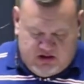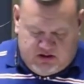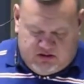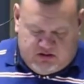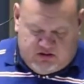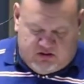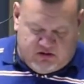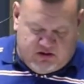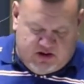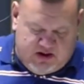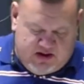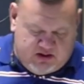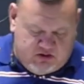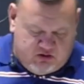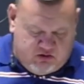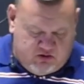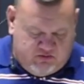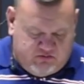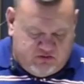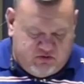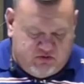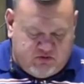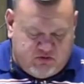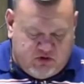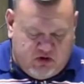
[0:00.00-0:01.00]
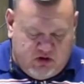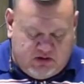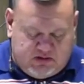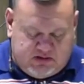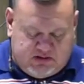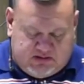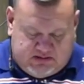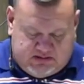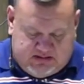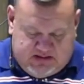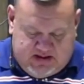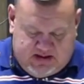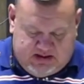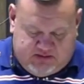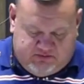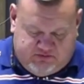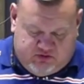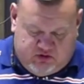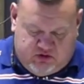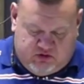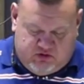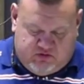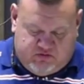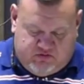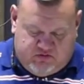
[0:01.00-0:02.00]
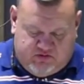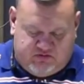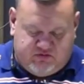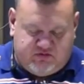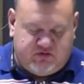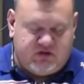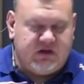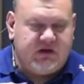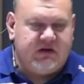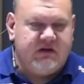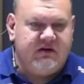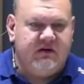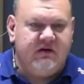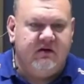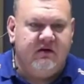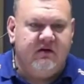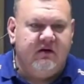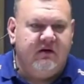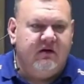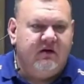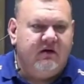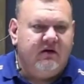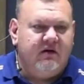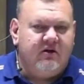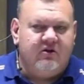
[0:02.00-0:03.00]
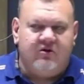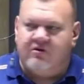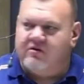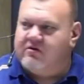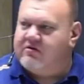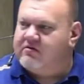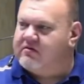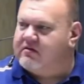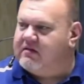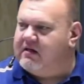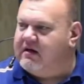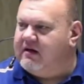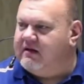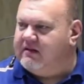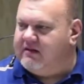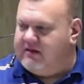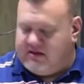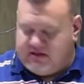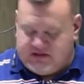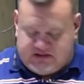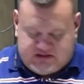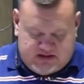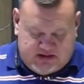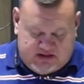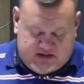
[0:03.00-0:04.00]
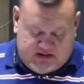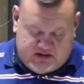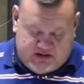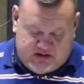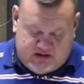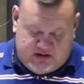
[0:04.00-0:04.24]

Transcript: All right, so if you've got that verse 15, just uh, daar's hy.